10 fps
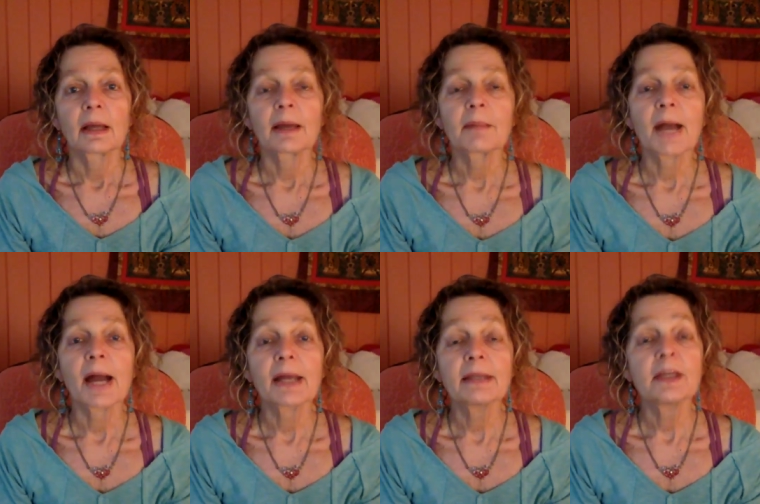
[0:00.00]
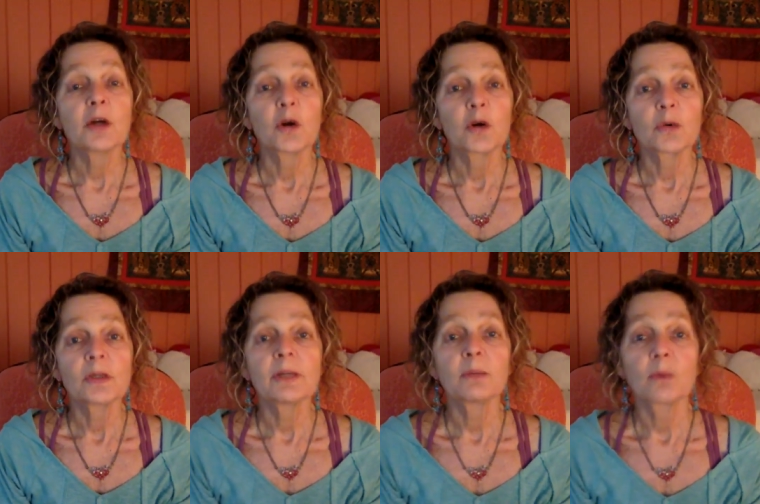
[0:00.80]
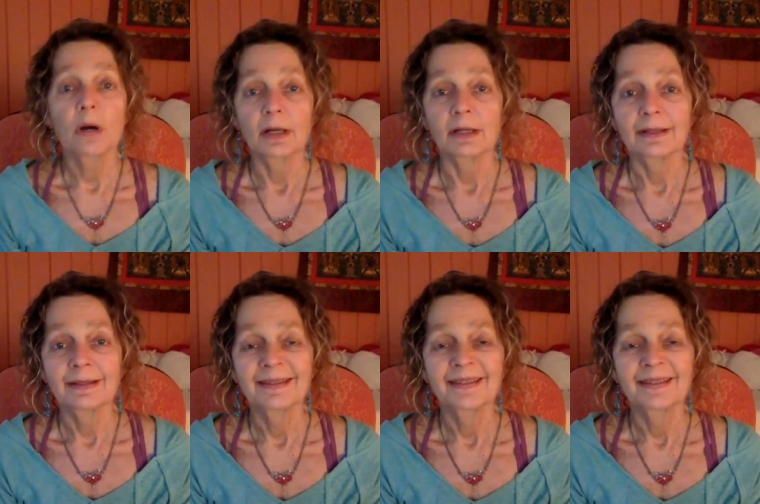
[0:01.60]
am I the only one